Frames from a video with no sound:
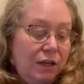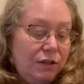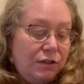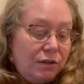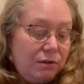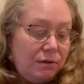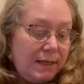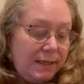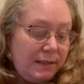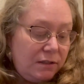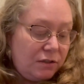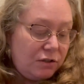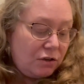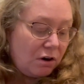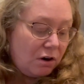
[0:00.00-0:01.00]
So let's
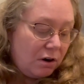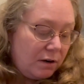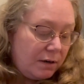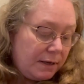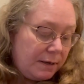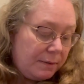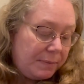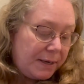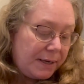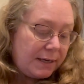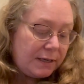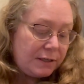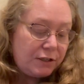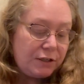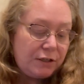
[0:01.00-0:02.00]
start by
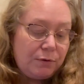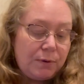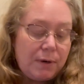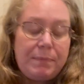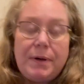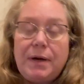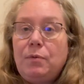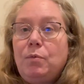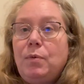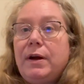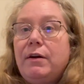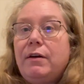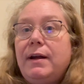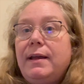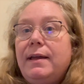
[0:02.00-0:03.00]
catching you up on
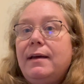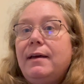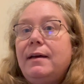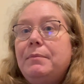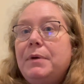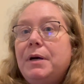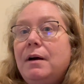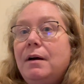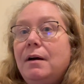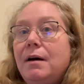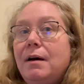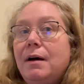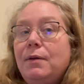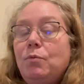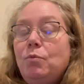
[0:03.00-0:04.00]
where I am
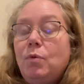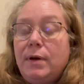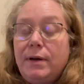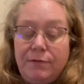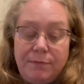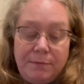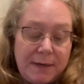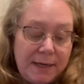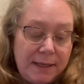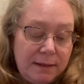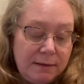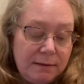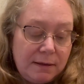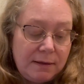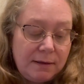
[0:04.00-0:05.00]
on one of my
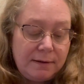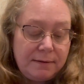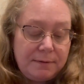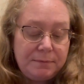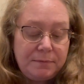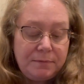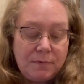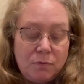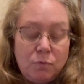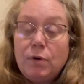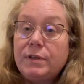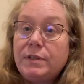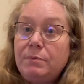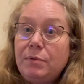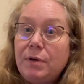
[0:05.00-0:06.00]
um,
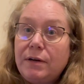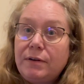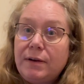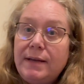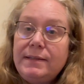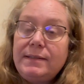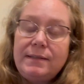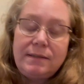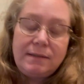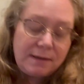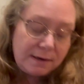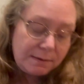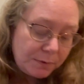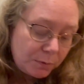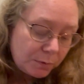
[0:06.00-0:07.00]
works in progress that
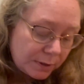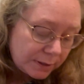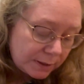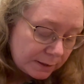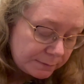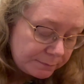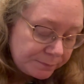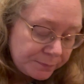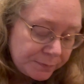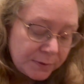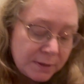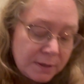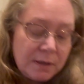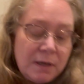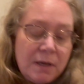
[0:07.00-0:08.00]
I've been working on.
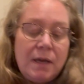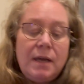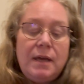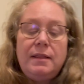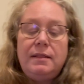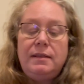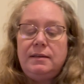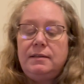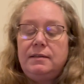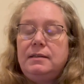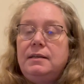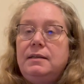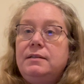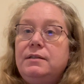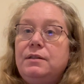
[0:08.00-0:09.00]
This
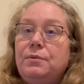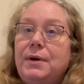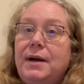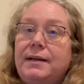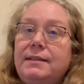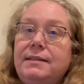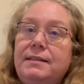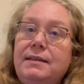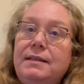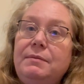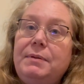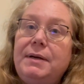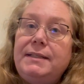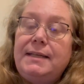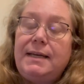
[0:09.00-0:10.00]
is The Rock It Tee
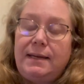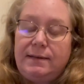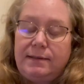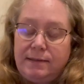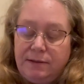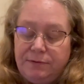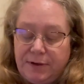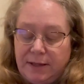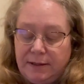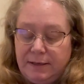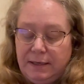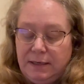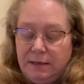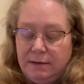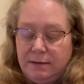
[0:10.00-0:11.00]
by Tanis
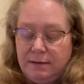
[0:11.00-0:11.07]
Lavallee.